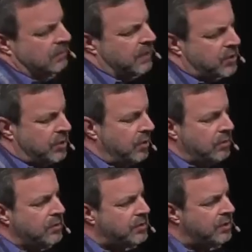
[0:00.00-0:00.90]
let's
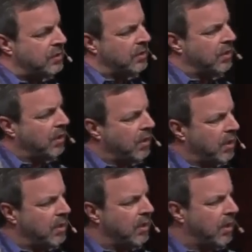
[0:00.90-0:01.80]
use
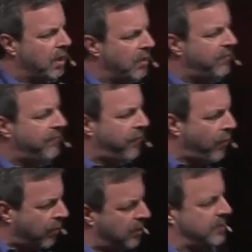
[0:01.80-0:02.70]
our
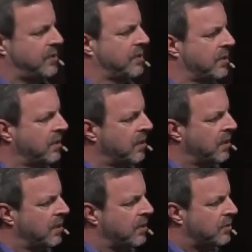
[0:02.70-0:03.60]
force
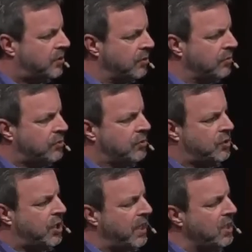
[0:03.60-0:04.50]
to
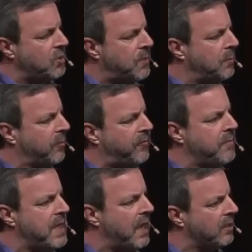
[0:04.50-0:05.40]
change people
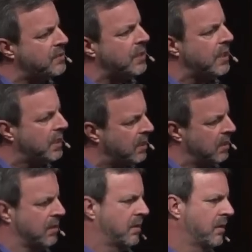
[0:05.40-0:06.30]
from the outside
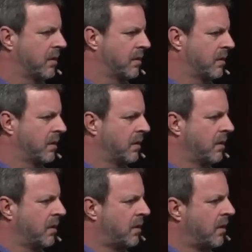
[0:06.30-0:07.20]
in.
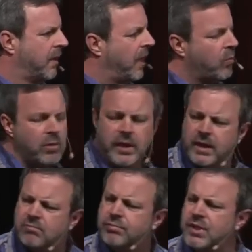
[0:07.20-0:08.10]
And we're
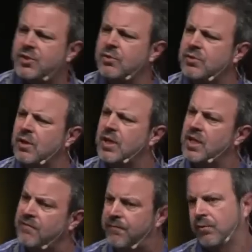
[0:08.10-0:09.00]
like, let's use our
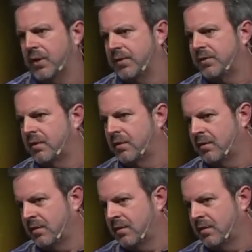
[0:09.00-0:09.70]
influence